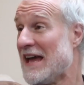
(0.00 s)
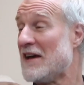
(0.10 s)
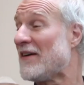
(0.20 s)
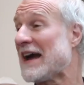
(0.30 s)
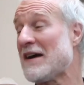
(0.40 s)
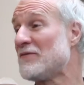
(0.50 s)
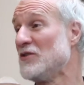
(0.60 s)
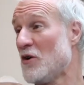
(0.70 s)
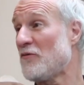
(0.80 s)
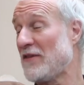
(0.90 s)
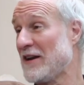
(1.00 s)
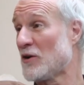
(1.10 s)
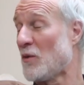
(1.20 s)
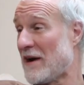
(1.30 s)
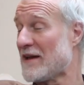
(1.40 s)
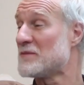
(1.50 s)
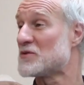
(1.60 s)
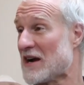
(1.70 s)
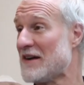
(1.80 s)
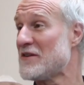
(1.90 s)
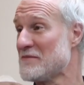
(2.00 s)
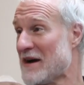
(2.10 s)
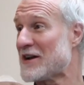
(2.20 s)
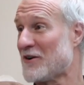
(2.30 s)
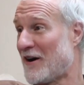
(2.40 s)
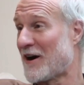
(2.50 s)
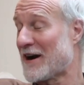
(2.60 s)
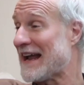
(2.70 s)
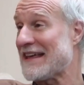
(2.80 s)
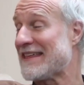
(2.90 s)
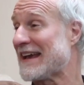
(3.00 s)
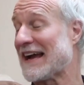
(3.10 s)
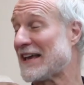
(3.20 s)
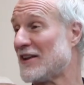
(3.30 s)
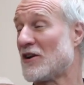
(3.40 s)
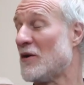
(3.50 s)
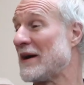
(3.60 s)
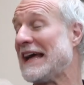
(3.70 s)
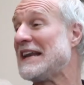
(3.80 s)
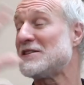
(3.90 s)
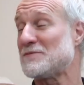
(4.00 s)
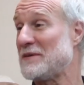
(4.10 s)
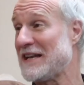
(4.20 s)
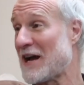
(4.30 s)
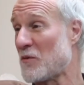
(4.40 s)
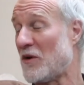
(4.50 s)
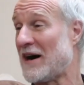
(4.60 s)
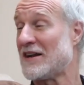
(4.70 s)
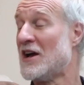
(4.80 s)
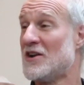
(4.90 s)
if I have no fear while I'm driving my car and I think I can go at any speed I want,